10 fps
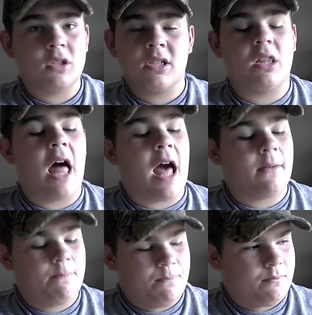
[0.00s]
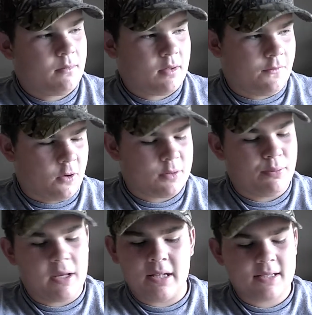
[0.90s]
slot, first
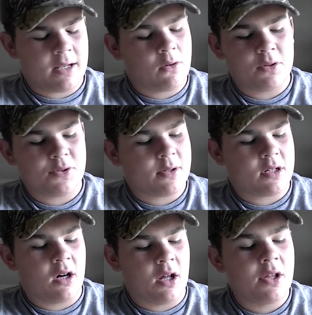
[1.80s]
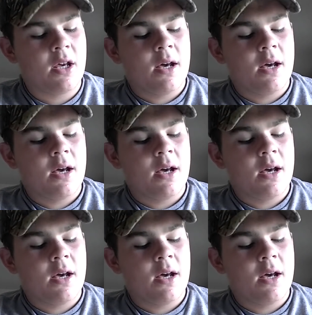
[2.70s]
place, I don't know what you want to call it.